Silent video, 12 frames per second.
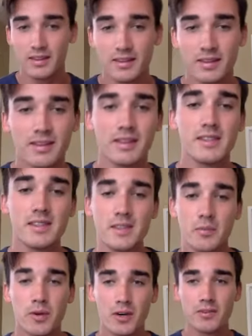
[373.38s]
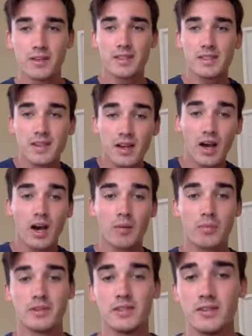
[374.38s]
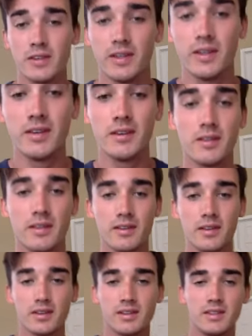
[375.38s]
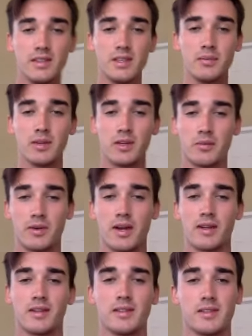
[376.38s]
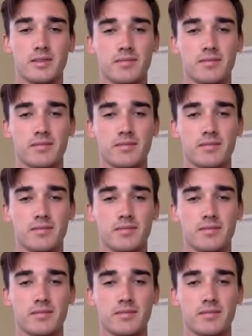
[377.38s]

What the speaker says: This is a perfect opportunity to deepen your practice.